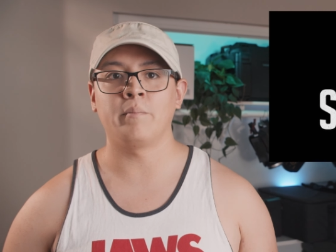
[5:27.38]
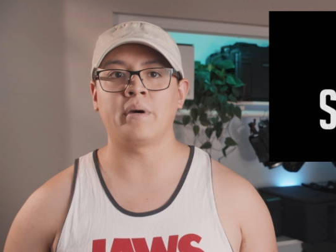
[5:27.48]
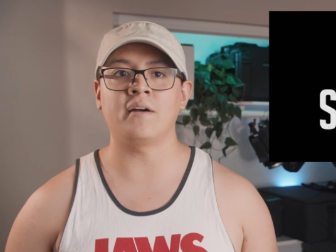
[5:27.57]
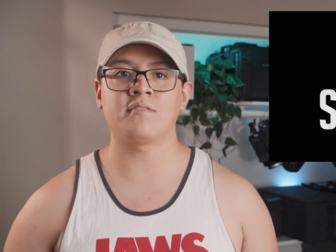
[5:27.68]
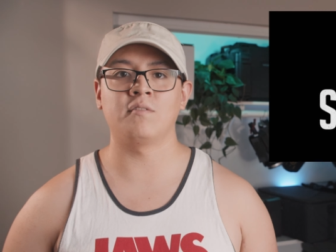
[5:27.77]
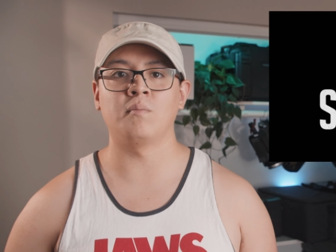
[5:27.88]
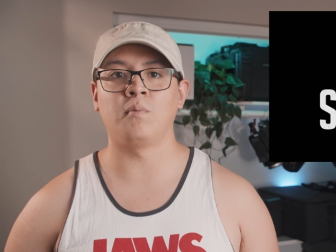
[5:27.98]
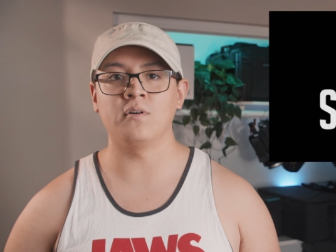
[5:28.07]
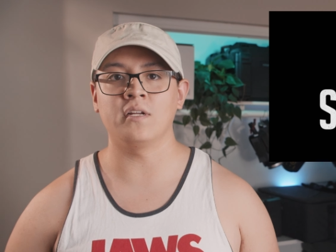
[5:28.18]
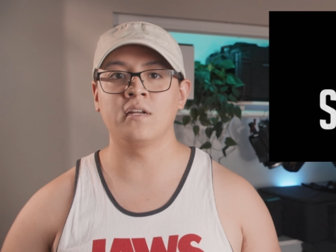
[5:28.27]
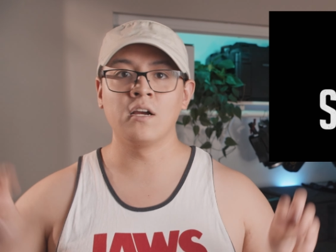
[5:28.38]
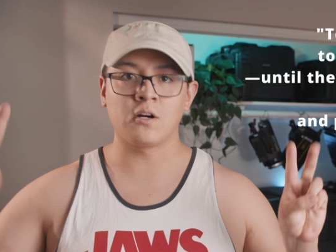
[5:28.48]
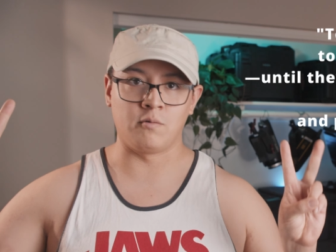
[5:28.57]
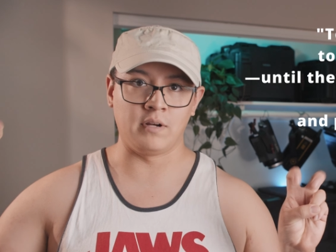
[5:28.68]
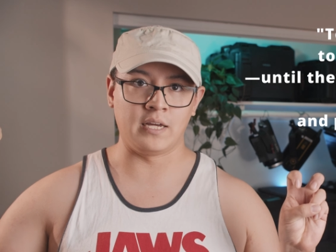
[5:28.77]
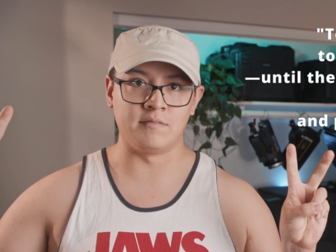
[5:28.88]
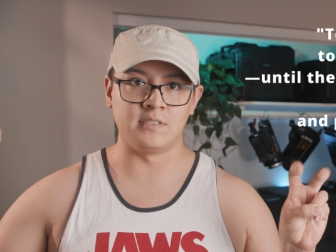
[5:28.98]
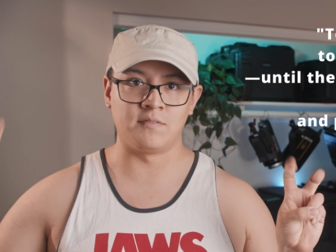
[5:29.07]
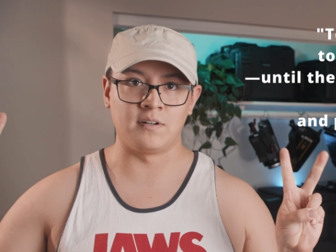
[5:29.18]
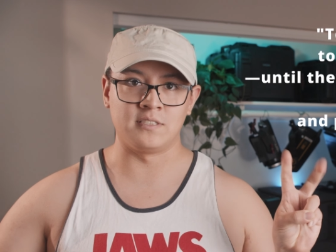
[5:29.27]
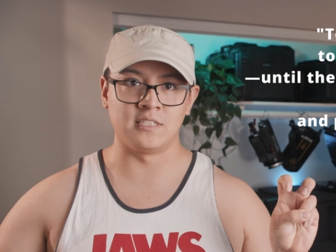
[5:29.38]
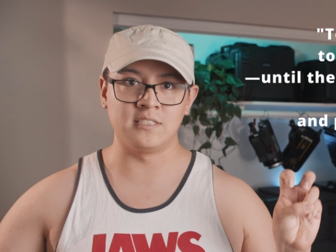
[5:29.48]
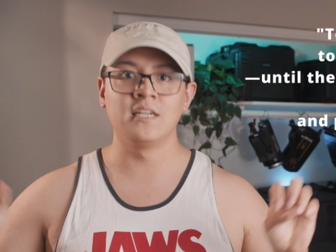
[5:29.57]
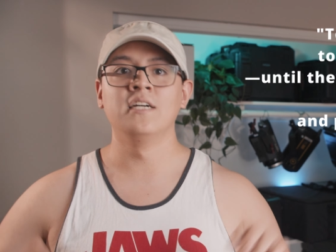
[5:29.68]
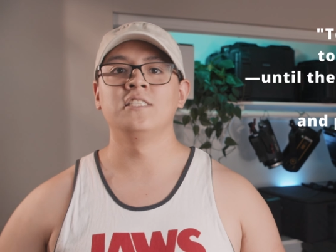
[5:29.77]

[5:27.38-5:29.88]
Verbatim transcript: But after reported creative differences,